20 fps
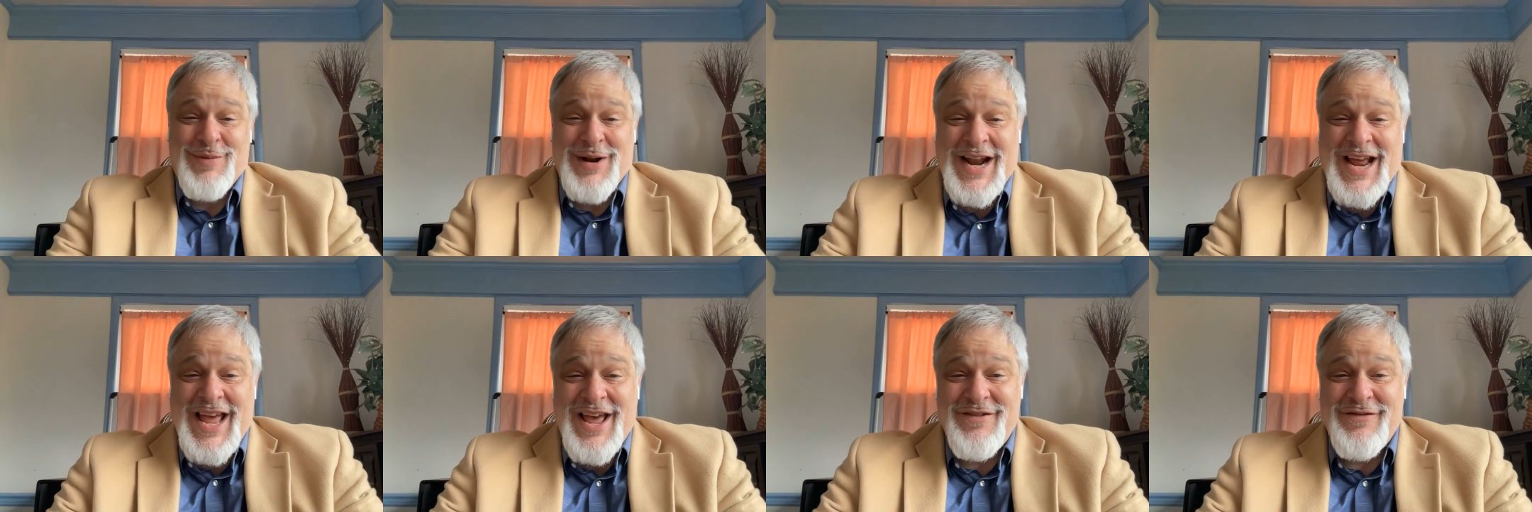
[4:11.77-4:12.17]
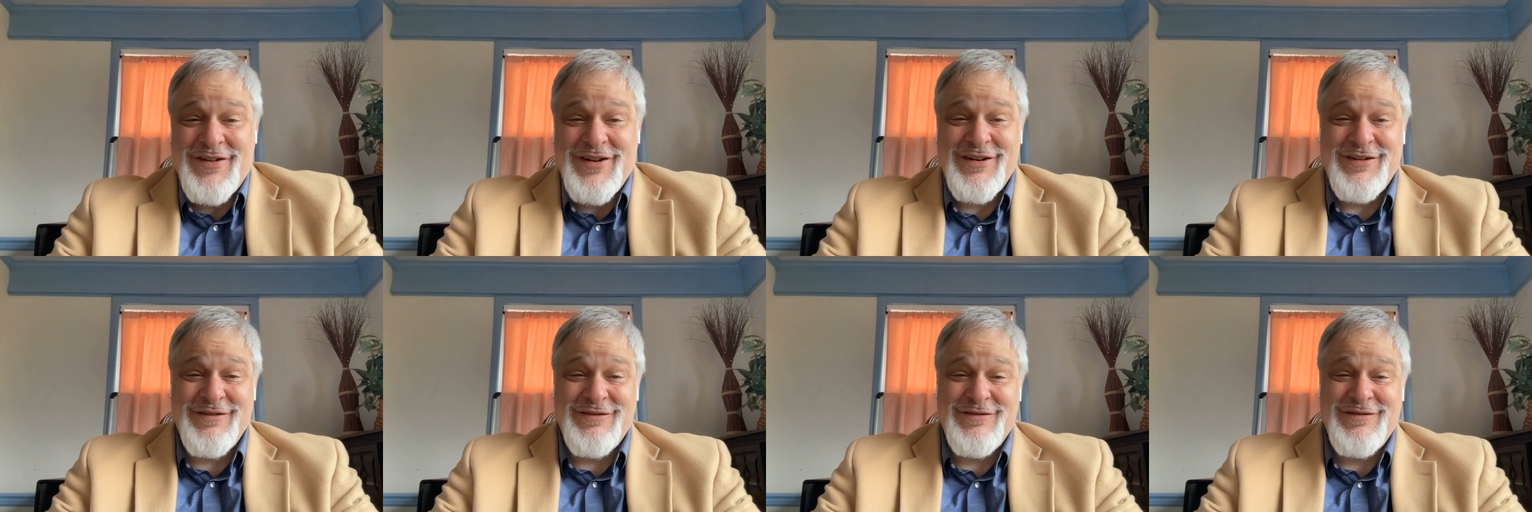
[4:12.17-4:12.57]
but I
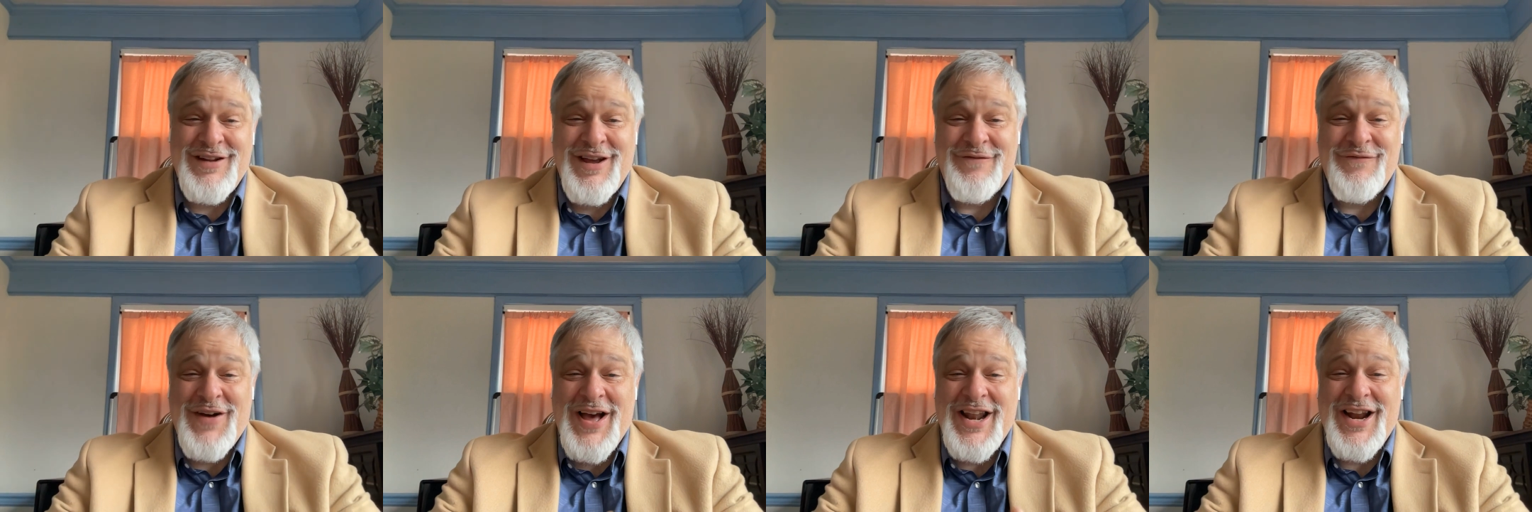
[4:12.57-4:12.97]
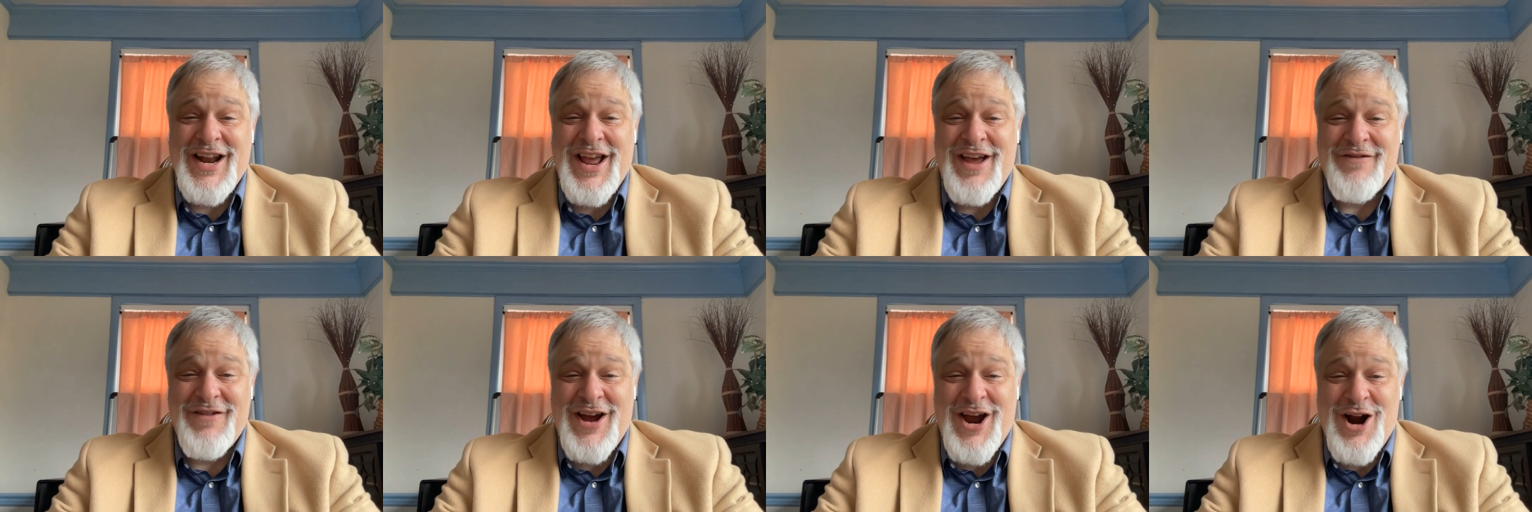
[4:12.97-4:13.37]
haven't I find
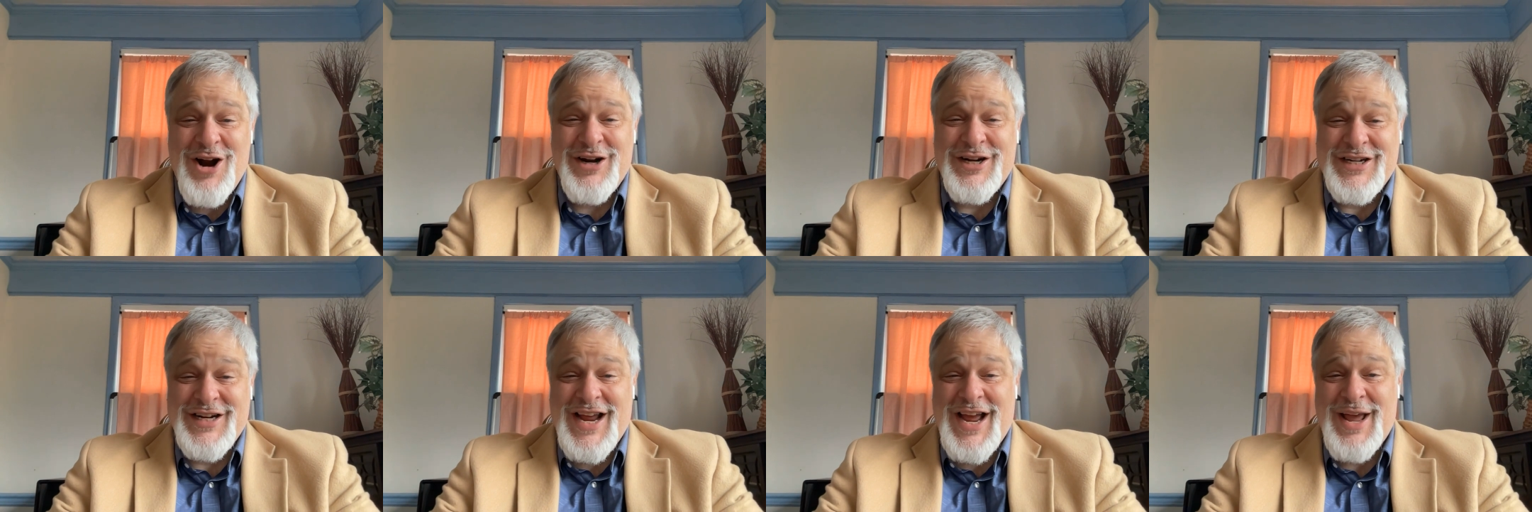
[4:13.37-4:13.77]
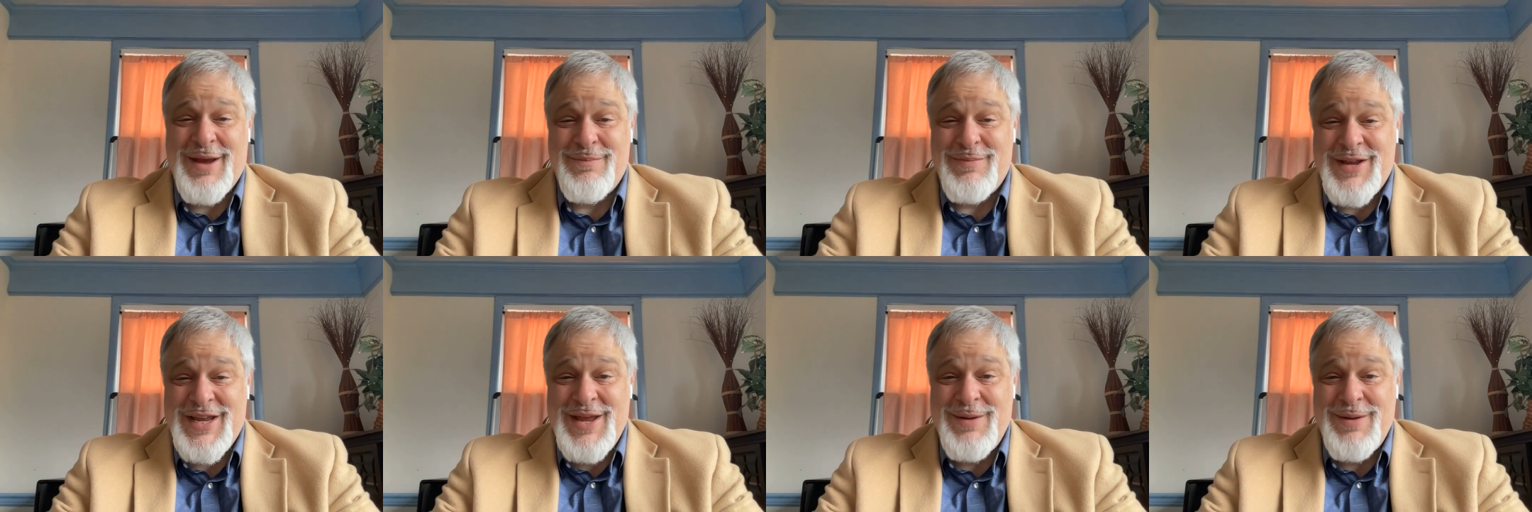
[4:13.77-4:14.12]
I have a hard time